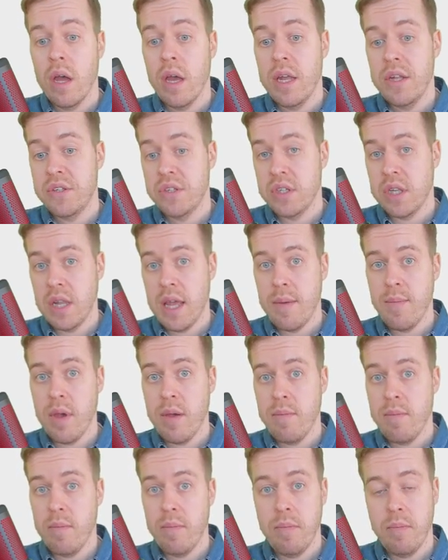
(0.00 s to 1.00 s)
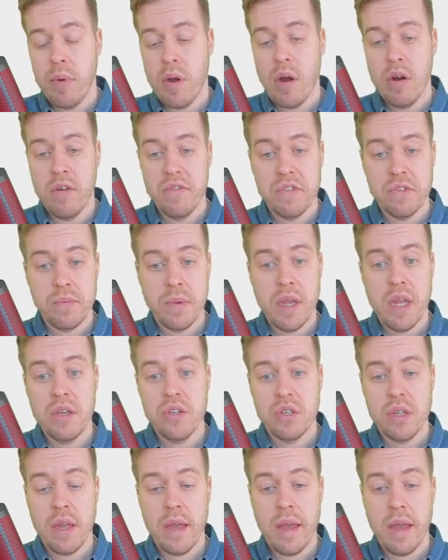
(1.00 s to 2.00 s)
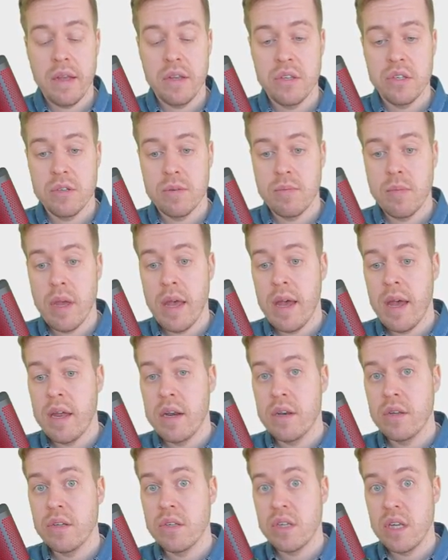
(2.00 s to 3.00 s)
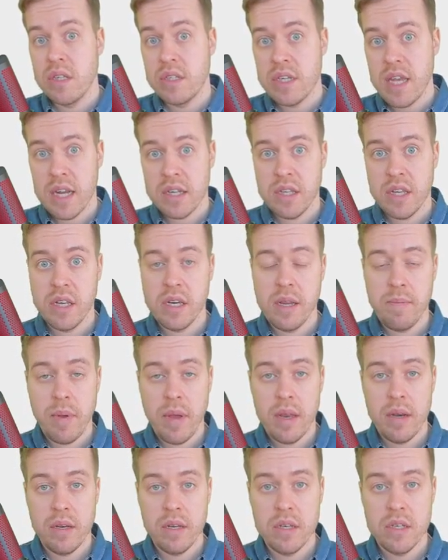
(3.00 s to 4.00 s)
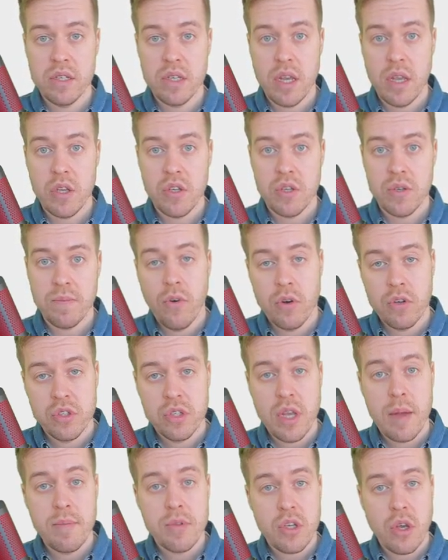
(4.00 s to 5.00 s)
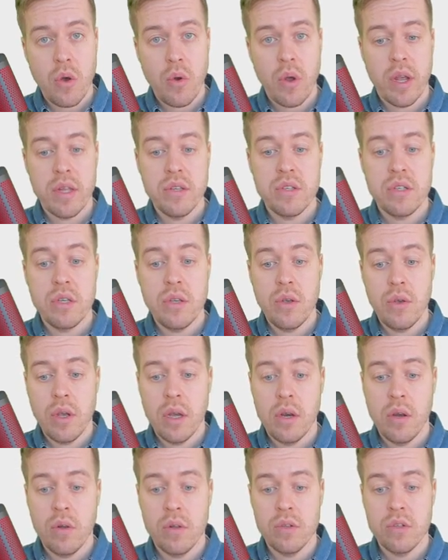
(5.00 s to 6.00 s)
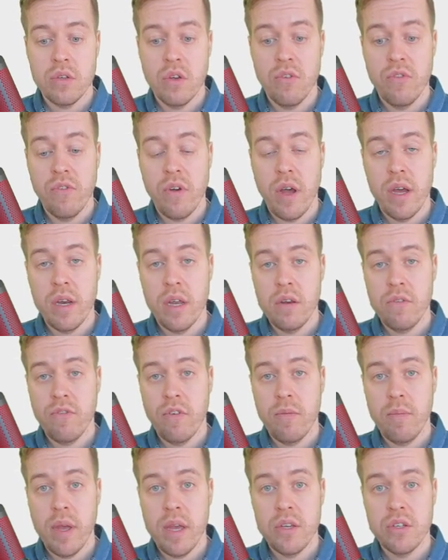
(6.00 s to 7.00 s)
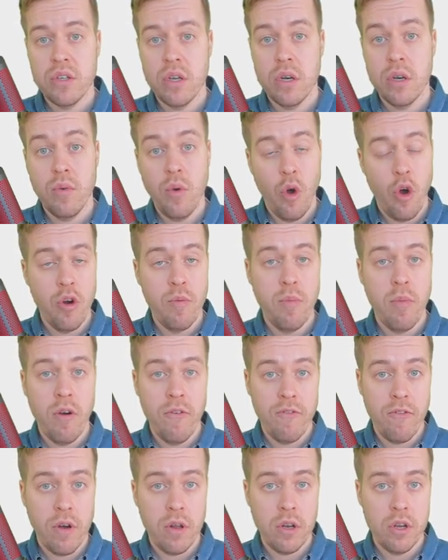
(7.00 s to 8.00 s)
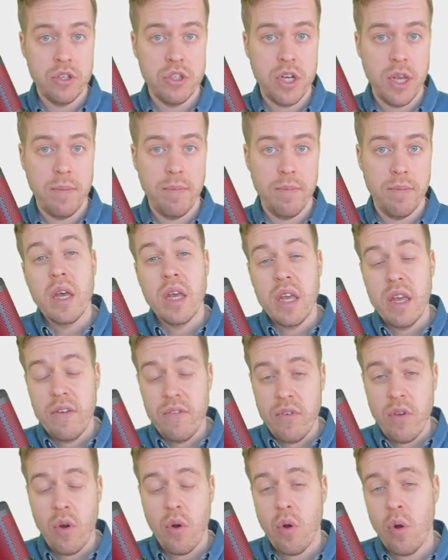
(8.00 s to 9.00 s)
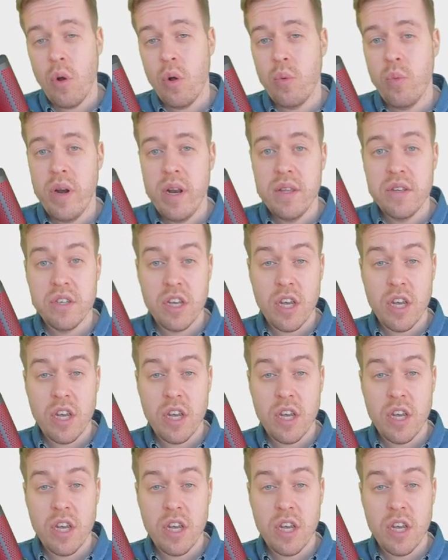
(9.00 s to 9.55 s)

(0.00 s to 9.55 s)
its lemma, part of speech tags, and syntactic dependencies. For some tokens, you can also find information on morphology. If you're already